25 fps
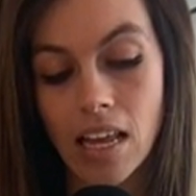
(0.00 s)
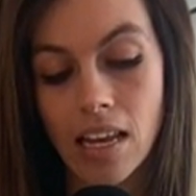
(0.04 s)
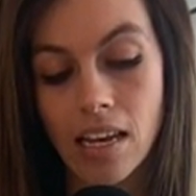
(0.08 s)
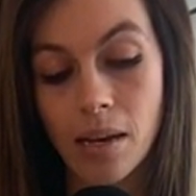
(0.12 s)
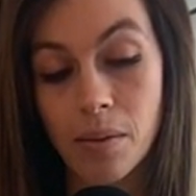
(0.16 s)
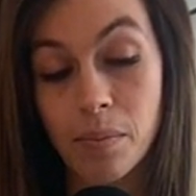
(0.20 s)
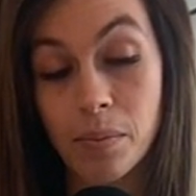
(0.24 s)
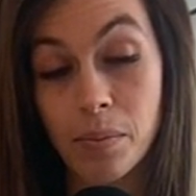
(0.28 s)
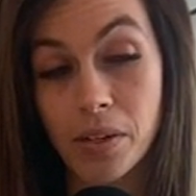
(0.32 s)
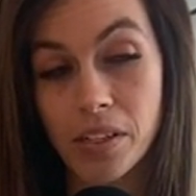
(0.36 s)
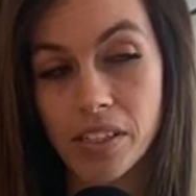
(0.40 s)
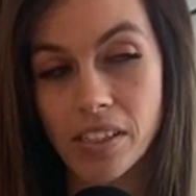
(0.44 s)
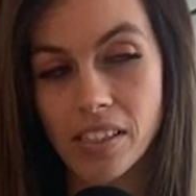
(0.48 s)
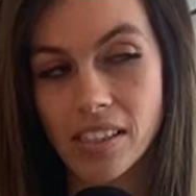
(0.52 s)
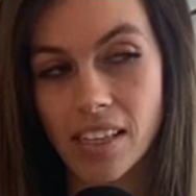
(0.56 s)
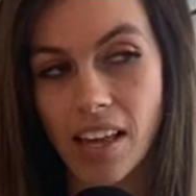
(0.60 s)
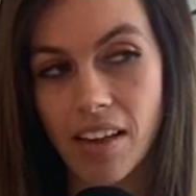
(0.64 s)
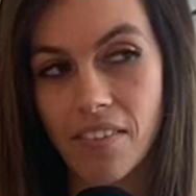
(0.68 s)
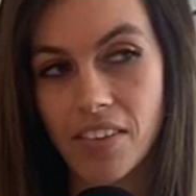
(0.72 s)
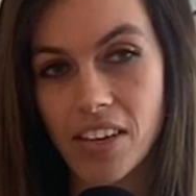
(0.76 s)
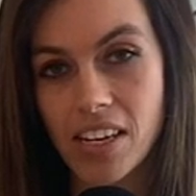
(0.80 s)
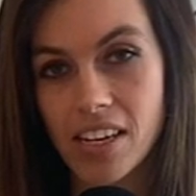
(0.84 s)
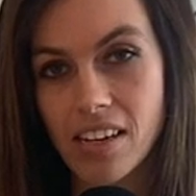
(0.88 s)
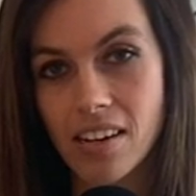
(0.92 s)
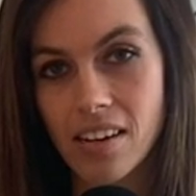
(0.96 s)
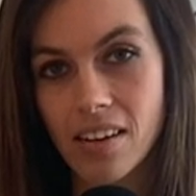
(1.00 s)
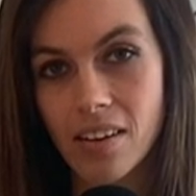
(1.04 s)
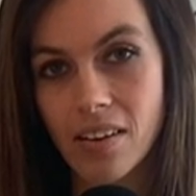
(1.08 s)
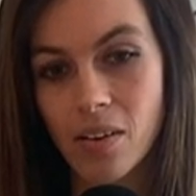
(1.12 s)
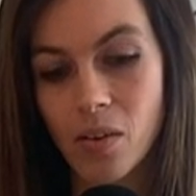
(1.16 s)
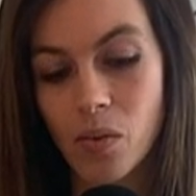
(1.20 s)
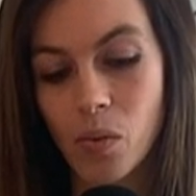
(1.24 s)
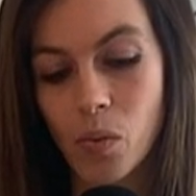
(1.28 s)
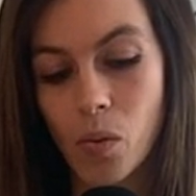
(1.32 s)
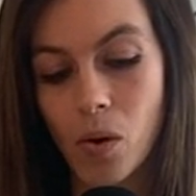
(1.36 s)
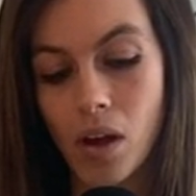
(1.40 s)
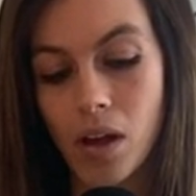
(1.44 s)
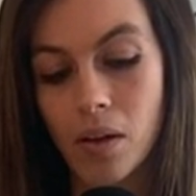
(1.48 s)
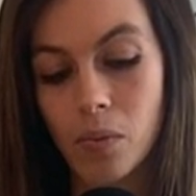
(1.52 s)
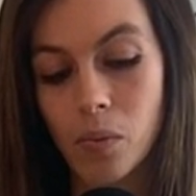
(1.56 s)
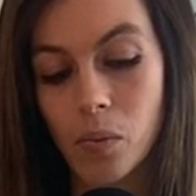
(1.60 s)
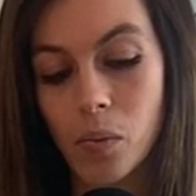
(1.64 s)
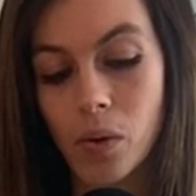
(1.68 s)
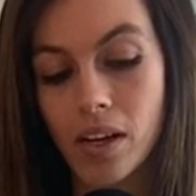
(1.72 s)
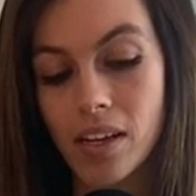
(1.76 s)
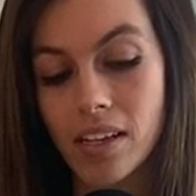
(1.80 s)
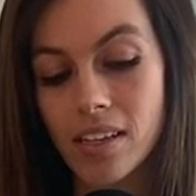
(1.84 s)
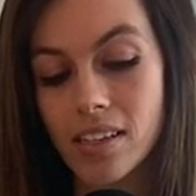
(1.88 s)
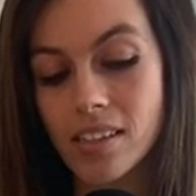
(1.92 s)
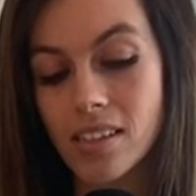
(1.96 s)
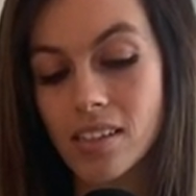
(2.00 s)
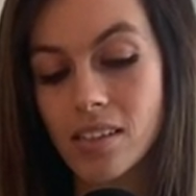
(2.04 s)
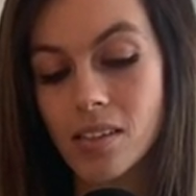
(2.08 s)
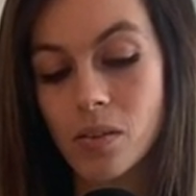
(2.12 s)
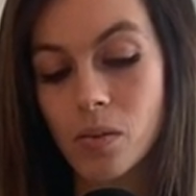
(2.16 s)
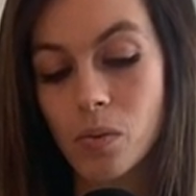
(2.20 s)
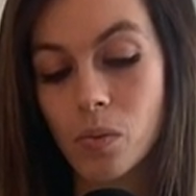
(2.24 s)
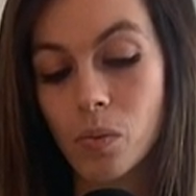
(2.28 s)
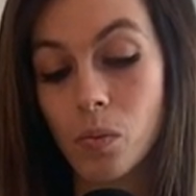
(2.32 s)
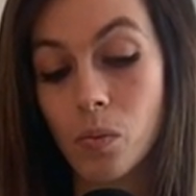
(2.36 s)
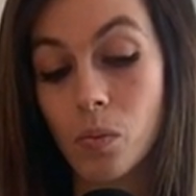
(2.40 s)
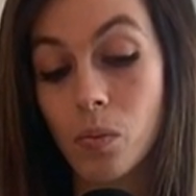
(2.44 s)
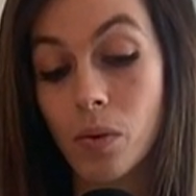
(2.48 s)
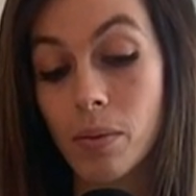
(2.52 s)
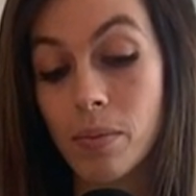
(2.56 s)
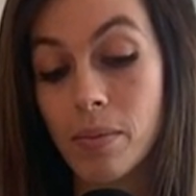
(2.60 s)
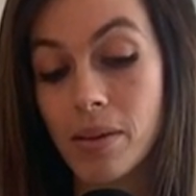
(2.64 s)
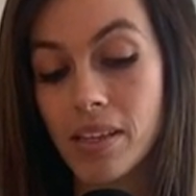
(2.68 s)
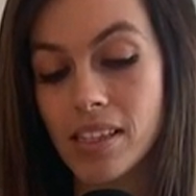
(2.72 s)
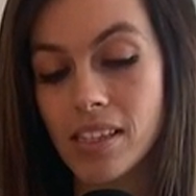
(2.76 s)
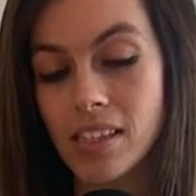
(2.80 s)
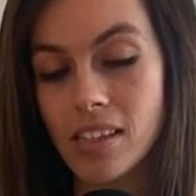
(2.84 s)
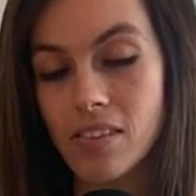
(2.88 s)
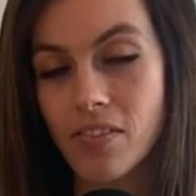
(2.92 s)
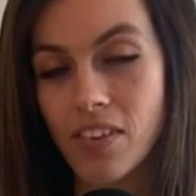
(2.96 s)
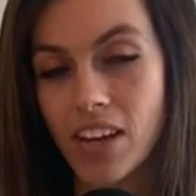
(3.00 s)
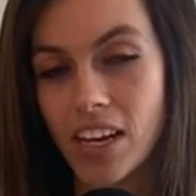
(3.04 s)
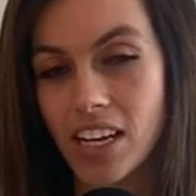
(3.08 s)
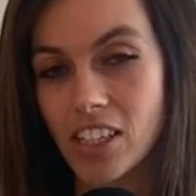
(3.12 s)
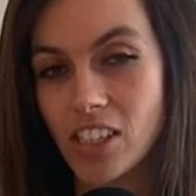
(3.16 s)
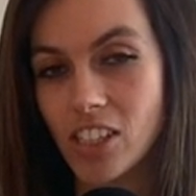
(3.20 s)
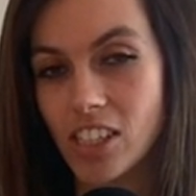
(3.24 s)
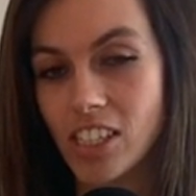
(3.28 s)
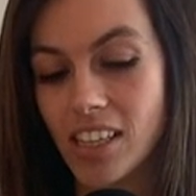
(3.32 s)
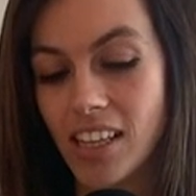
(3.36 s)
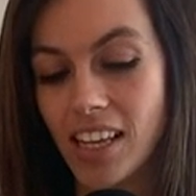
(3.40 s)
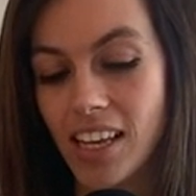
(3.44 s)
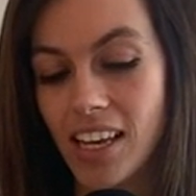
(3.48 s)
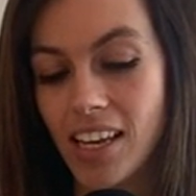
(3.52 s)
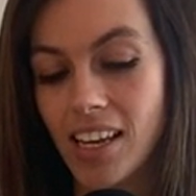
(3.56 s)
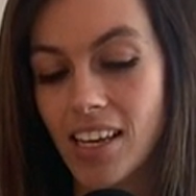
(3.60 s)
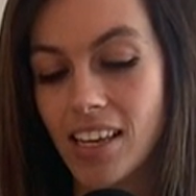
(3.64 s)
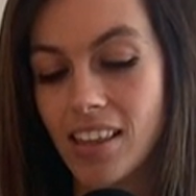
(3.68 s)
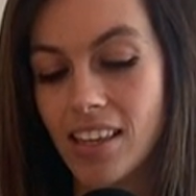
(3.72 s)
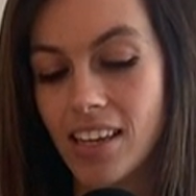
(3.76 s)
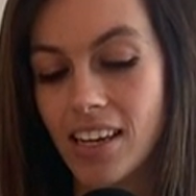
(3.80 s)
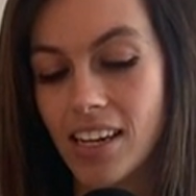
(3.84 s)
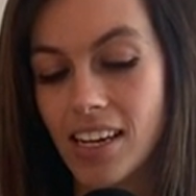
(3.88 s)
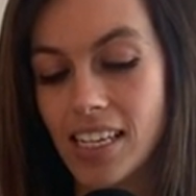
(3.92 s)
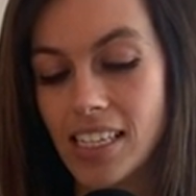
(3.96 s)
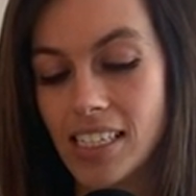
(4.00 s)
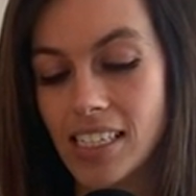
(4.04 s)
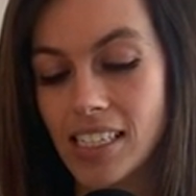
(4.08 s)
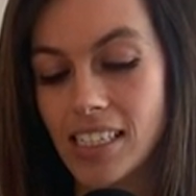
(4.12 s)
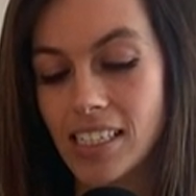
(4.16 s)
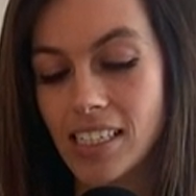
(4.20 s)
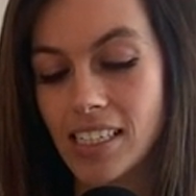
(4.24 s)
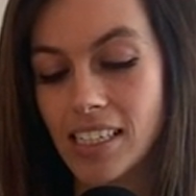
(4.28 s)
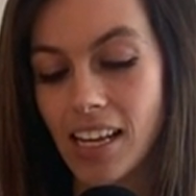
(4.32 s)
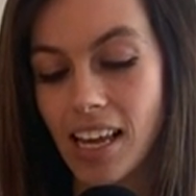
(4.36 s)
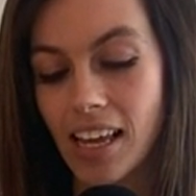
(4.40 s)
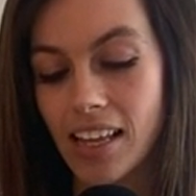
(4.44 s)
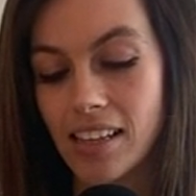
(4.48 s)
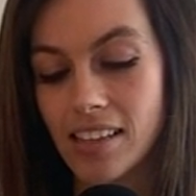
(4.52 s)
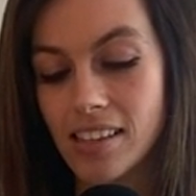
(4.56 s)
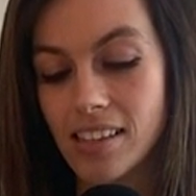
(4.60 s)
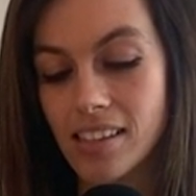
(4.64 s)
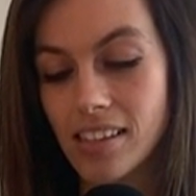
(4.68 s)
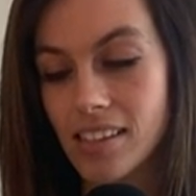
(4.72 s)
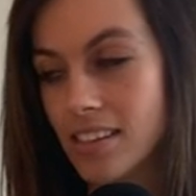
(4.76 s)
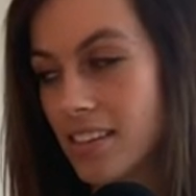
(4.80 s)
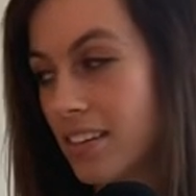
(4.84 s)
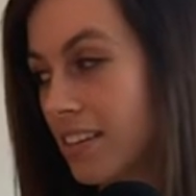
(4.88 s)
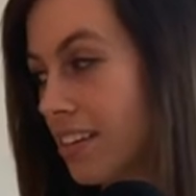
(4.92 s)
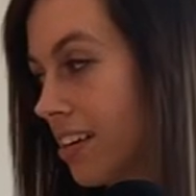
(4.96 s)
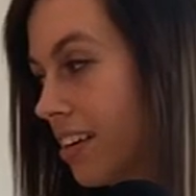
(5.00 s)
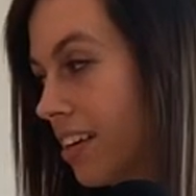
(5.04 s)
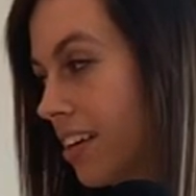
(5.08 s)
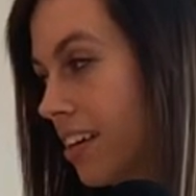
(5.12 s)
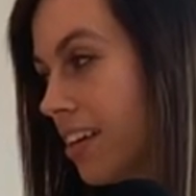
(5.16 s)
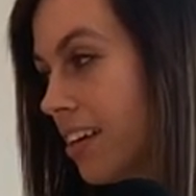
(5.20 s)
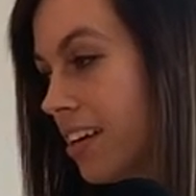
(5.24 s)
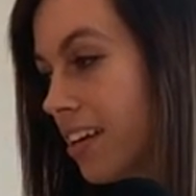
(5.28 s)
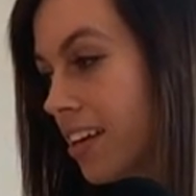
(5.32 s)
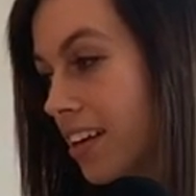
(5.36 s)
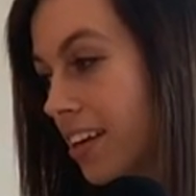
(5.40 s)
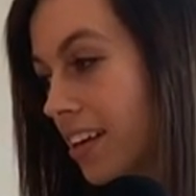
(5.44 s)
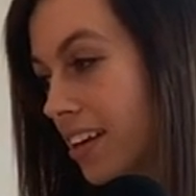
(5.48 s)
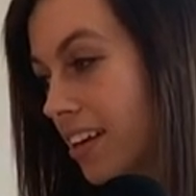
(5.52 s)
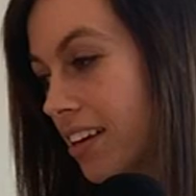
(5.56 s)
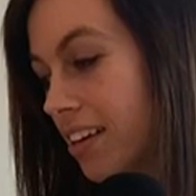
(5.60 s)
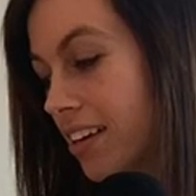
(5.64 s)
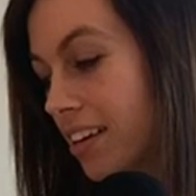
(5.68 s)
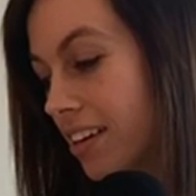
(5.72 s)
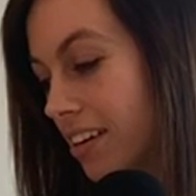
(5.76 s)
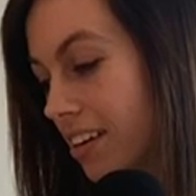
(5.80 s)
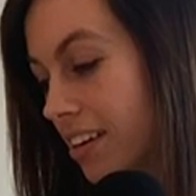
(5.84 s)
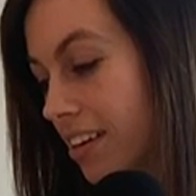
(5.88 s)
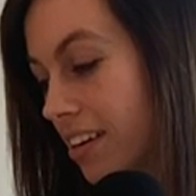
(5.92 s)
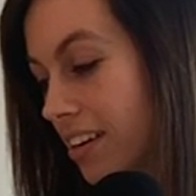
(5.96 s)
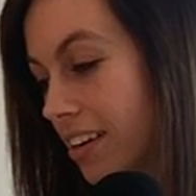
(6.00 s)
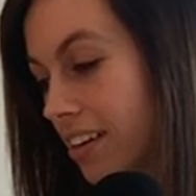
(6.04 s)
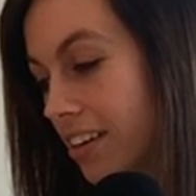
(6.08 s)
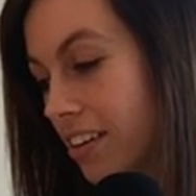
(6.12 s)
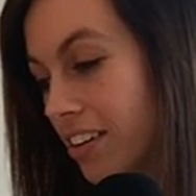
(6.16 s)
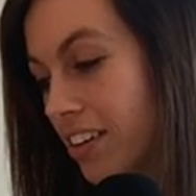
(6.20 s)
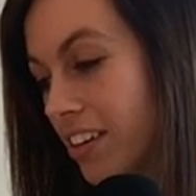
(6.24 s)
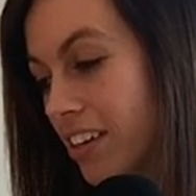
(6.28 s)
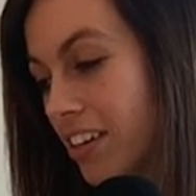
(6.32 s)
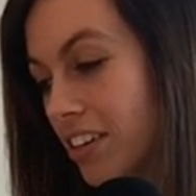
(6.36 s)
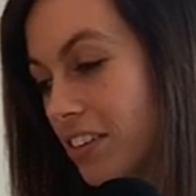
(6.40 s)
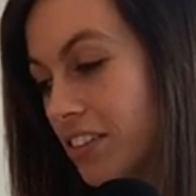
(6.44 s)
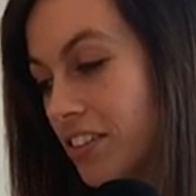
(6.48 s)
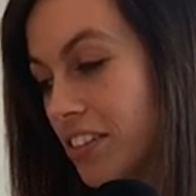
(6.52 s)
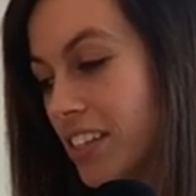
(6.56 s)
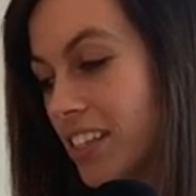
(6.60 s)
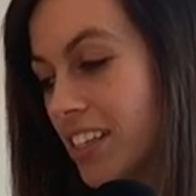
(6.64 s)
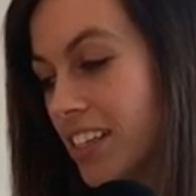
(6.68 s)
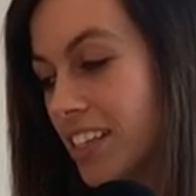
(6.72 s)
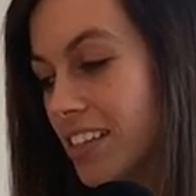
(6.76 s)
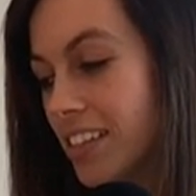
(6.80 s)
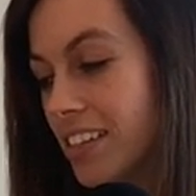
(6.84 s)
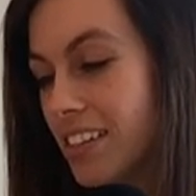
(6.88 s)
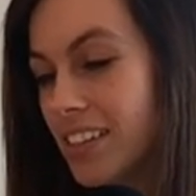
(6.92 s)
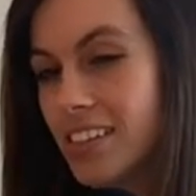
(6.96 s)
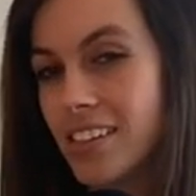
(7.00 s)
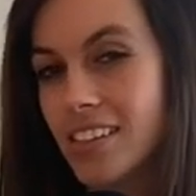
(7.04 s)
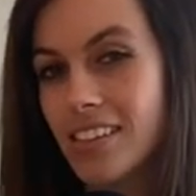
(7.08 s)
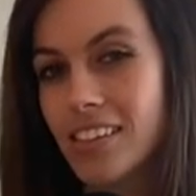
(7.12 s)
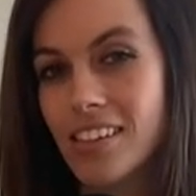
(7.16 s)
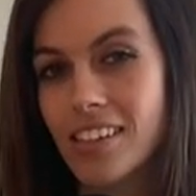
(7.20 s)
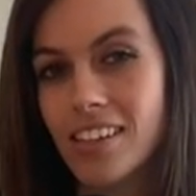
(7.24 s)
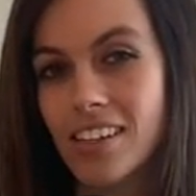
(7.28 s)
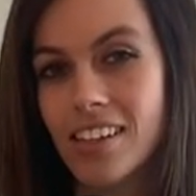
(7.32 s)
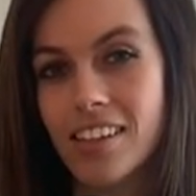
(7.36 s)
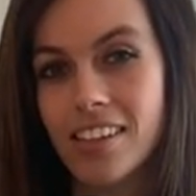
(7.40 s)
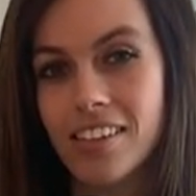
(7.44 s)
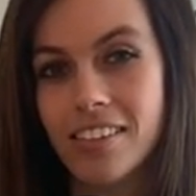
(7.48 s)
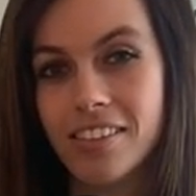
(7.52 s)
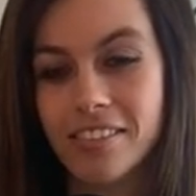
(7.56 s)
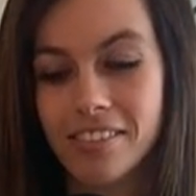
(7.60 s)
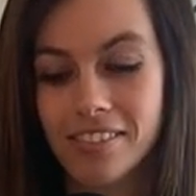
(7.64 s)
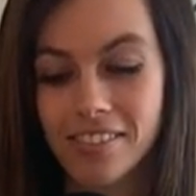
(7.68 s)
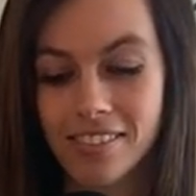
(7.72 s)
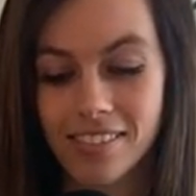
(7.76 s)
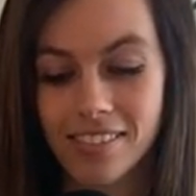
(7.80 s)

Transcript: Number seven, what was women's fashion like in the 1910s? You can use this as a clue.